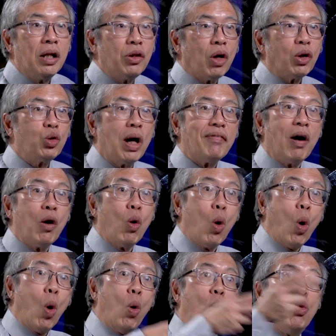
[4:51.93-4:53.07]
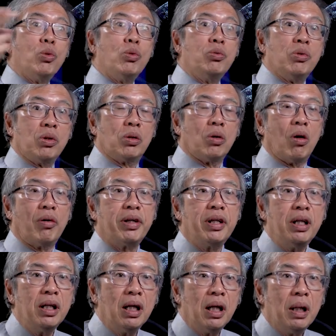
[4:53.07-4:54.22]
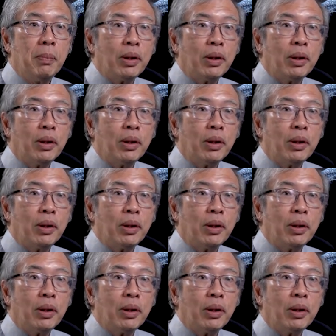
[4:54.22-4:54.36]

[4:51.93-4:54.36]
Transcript: not to have our own glory,